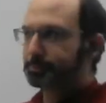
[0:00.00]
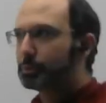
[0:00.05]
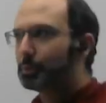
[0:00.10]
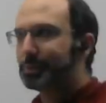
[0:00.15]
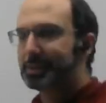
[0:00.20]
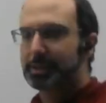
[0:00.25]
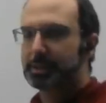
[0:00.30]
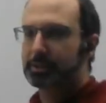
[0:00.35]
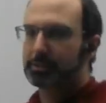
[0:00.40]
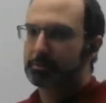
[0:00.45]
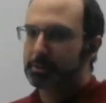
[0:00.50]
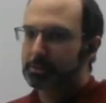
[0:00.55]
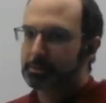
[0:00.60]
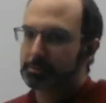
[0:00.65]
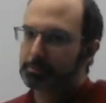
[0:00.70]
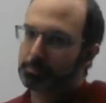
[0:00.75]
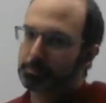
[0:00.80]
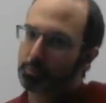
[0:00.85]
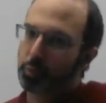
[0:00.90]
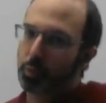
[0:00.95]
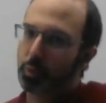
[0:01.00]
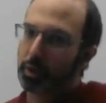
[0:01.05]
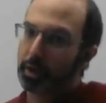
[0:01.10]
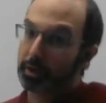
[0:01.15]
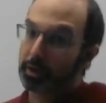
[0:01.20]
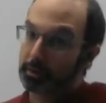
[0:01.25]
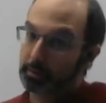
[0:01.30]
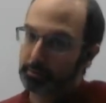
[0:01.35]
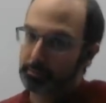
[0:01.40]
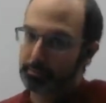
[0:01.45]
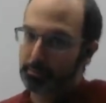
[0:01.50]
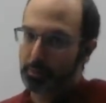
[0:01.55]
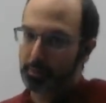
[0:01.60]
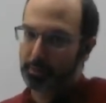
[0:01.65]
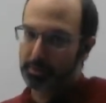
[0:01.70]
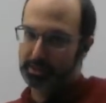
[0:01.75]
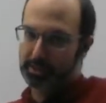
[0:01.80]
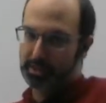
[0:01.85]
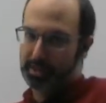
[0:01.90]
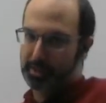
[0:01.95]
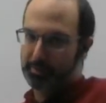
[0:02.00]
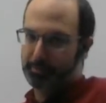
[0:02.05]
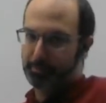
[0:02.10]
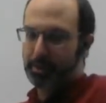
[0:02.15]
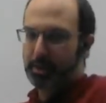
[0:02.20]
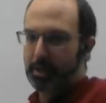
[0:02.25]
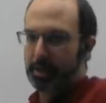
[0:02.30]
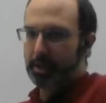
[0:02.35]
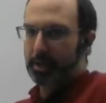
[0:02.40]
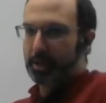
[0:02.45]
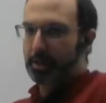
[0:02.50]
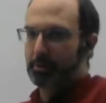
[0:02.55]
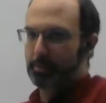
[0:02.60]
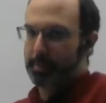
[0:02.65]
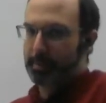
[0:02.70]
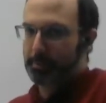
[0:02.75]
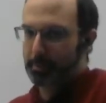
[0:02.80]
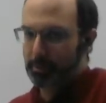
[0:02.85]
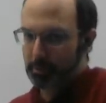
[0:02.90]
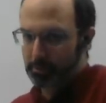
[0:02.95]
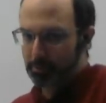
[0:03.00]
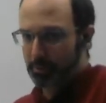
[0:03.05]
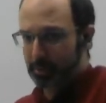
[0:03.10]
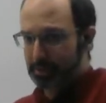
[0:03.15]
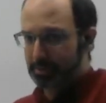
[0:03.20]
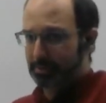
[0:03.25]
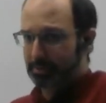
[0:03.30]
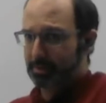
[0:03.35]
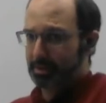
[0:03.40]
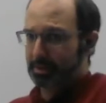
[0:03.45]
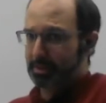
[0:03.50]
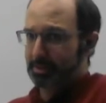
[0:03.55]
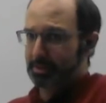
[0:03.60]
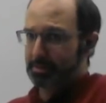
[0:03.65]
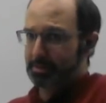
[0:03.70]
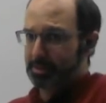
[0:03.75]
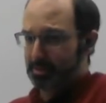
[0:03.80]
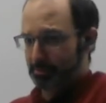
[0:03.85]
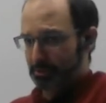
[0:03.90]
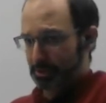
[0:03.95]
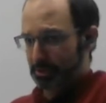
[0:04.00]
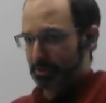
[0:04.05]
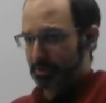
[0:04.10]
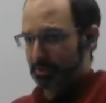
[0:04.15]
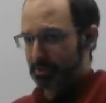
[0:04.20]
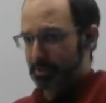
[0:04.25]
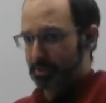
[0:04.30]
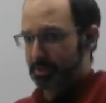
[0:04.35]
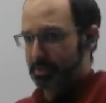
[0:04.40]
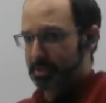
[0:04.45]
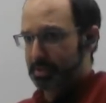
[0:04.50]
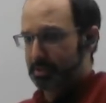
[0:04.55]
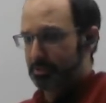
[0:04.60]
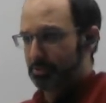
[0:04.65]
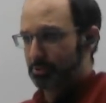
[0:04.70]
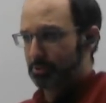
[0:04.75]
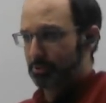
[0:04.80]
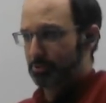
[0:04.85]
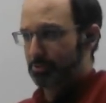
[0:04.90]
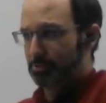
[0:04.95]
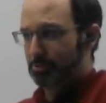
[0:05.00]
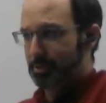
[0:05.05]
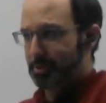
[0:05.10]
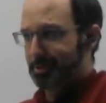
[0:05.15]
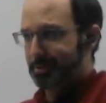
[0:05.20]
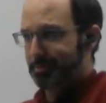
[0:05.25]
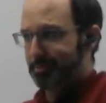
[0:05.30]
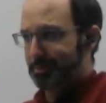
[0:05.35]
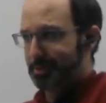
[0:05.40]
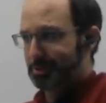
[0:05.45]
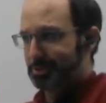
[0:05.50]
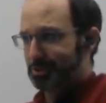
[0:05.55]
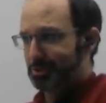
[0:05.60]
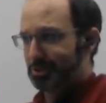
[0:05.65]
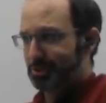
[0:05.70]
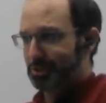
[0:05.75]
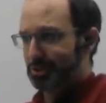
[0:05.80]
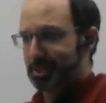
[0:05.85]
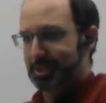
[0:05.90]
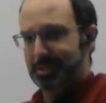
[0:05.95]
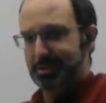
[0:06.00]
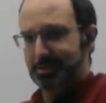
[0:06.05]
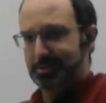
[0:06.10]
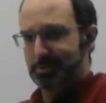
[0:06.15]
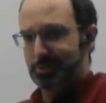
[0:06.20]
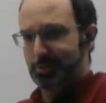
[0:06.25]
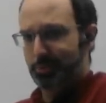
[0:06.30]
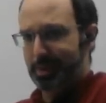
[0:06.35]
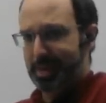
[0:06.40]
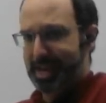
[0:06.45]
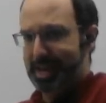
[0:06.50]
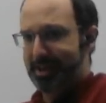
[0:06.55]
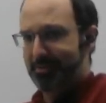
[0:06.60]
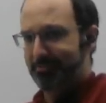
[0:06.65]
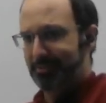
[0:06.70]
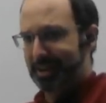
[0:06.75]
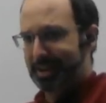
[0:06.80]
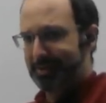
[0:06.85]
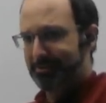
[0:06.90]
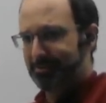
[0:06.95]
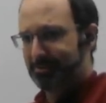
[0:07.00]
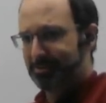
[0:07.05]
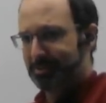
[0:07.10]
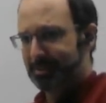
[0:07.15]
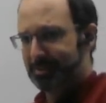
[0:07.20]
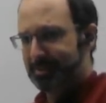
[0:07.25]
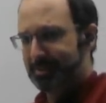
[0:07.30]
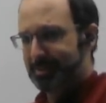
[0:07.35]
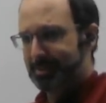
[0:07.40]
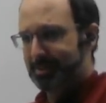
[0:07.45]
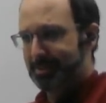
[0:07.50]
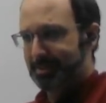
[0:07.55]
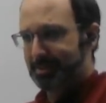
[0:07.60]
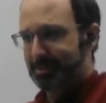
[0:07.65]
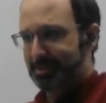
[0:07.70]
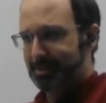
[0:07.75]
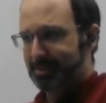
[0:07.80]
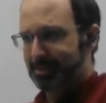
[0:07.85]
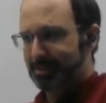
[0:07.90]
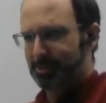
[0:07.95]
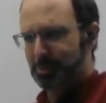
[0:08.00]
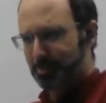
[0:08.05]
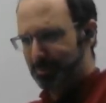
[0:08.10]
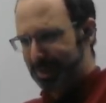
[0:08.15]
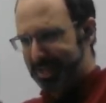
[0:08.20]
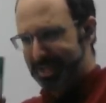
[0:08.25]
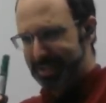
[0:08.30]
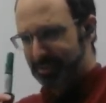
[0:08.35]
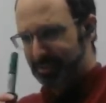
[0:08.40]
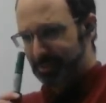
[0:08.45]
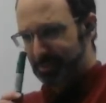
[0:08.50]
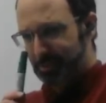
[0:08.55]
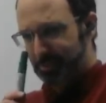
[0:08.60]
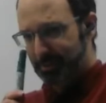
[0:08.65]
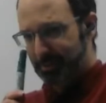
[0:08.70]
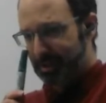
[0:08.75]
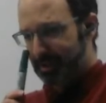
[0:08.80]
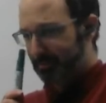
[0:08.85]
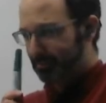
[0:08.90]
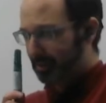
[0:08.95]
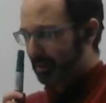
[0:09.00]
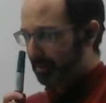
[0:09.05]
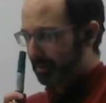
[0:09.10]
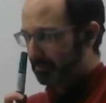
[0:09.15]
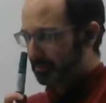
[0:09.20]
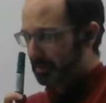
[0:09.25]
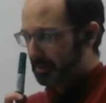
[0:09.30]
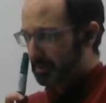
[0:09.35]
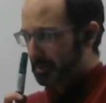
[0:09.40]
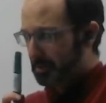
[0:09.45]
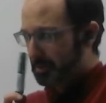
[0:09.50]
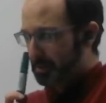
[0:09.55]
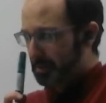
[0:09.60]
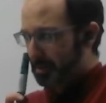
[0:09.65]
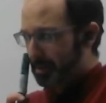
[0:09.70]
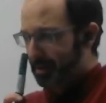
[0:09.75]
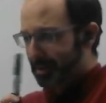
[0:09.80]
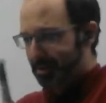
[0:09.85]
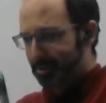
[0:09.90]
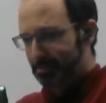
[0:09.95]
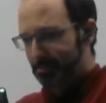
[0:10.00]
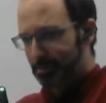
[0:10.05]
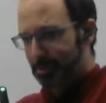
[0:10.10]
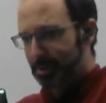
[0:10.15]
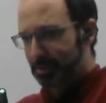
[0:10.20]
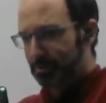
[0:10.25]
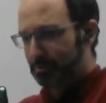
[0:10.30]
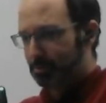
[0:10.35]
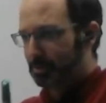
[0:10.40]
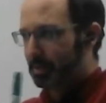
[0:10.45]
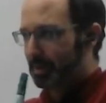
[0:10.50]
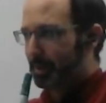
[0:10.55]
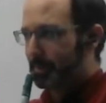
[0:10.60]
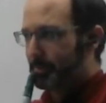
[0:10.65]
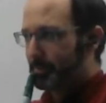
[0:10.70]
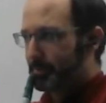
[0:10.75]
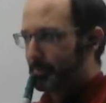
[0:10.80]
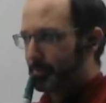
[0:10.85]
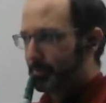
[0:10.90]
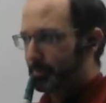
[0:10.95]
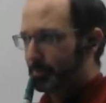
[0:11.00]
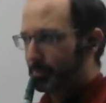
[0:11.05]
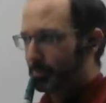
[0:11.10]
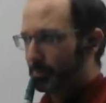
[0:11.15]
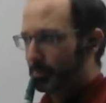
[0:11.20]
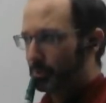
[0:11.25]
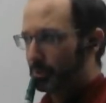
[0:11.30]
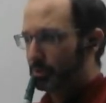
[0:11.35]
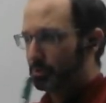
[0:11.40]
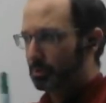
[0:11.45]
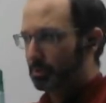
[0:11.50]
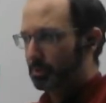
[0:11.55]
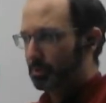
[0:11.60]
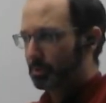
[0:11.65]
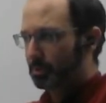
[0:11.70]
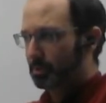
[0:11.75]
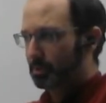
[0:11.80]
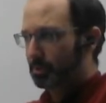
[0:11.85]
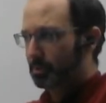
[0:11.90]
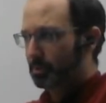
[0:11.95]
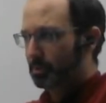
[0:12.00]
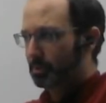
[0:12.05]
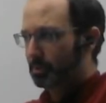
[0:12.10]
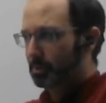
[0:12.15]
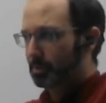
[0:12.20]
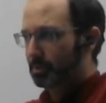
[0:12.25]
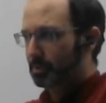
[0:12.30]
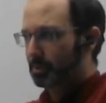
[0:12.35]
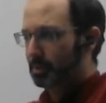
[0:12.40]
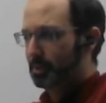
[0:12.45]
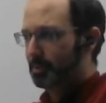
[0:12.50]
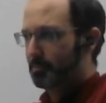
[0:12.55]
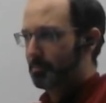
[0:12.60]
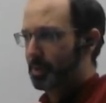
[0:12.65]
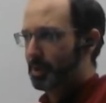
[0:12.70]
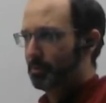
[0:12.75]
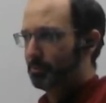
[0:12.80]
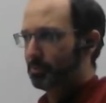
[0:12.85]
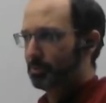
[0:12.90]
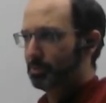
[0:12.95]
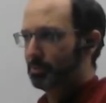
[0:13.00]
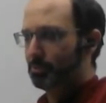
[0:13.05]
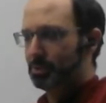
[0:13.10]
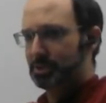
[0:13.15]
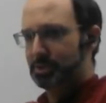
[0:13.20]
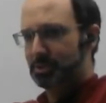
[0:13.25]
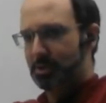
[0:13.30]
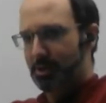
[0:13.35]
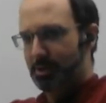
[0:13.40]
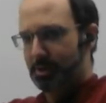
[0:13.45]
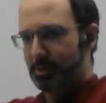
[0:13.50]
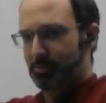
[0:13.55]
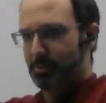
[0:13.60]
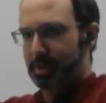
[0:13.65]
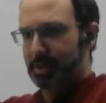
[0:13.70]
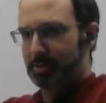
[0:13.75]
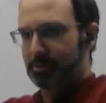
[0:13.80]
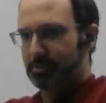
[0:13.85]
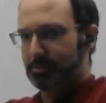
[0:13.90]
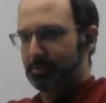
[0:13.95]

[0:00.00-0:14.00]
Okay, there is one more step. Remember with the sandwiches, and I asked you how much cheese do we have left? How much meat do we have left? How did we do that? We took the amount that we started with,